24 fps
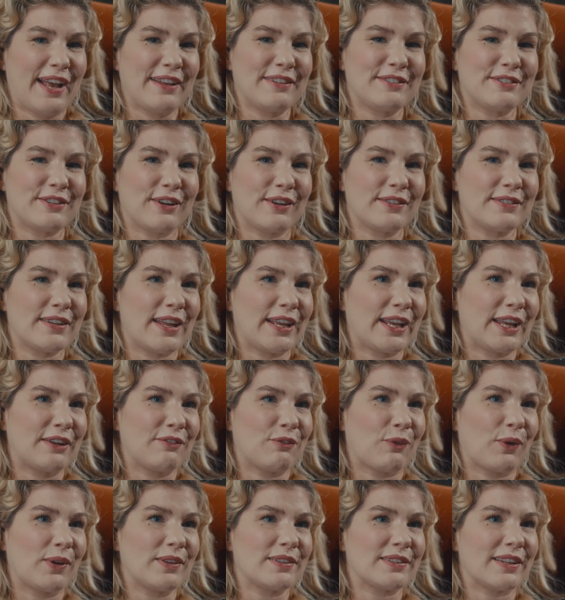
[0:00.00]
start taking
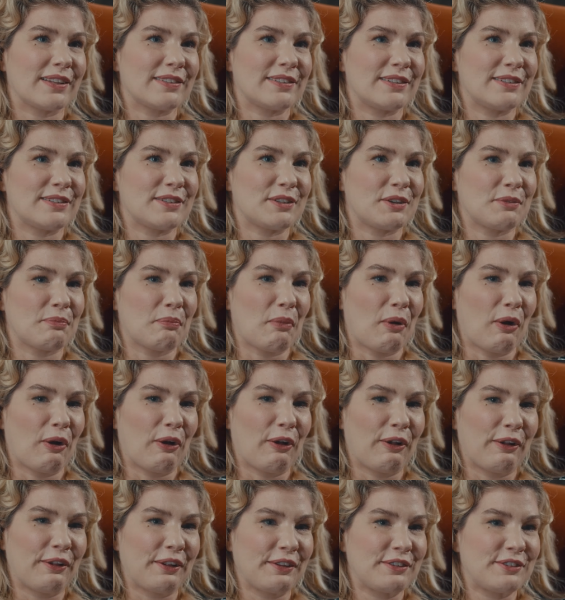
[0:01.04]
voice lessons at a
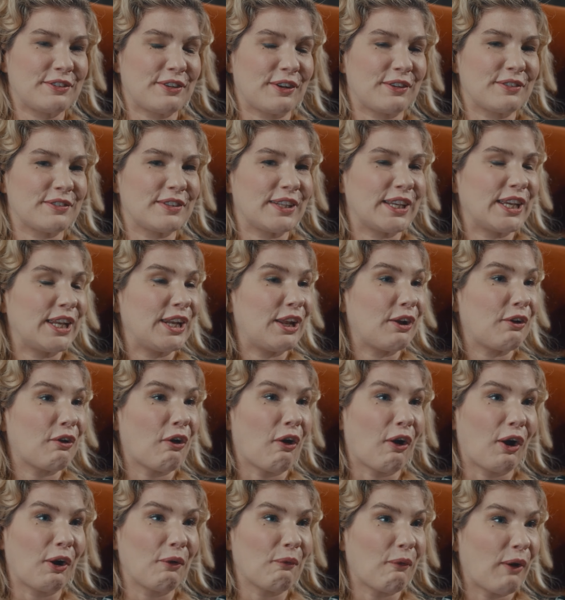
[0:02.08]
mall. I start singing at
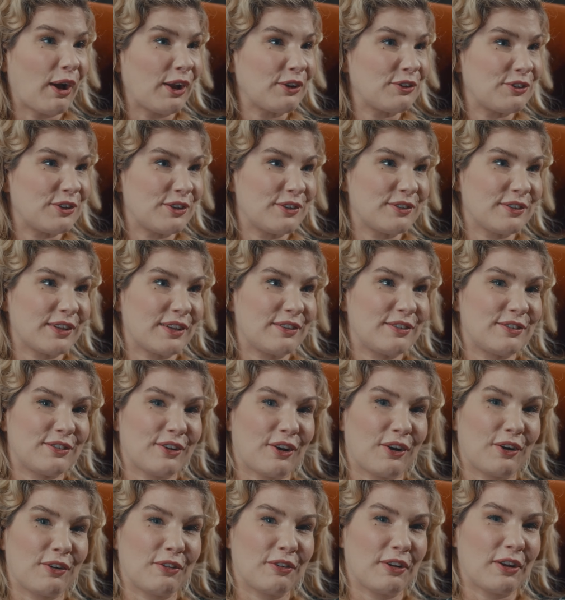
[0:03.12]
car washes. I
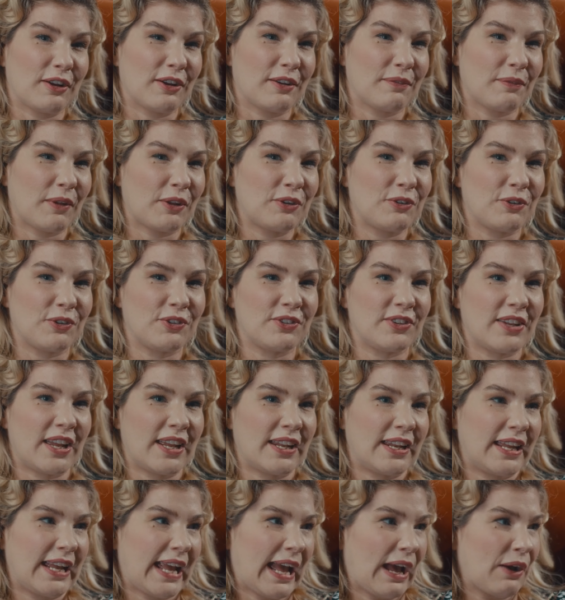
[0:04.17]
start
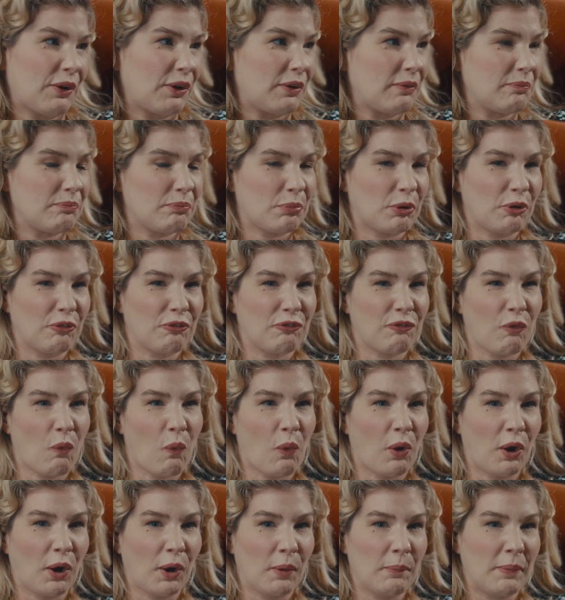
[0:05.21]
understanding how to
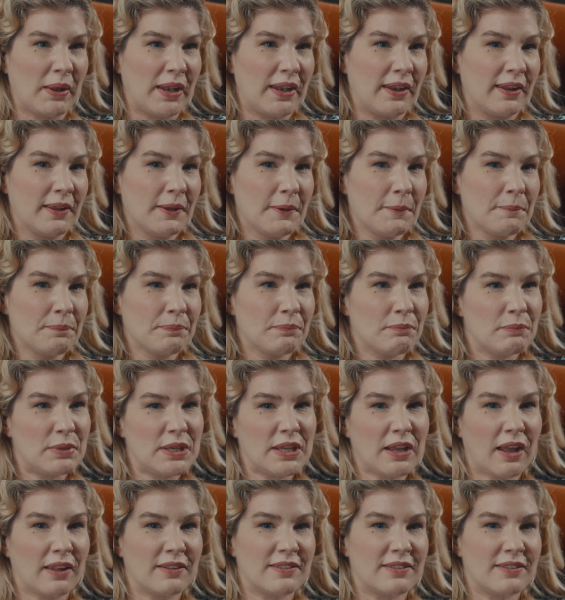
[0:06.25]
perform and be on